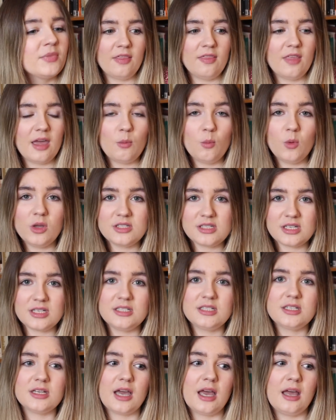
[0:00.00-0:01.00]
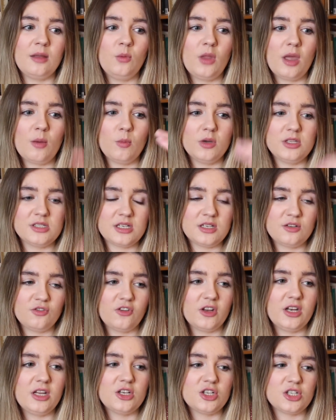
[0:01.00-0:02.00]
and then once he'd
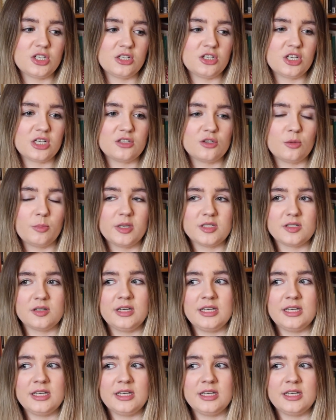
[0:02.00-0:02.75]
finished a jigsaw puzzle,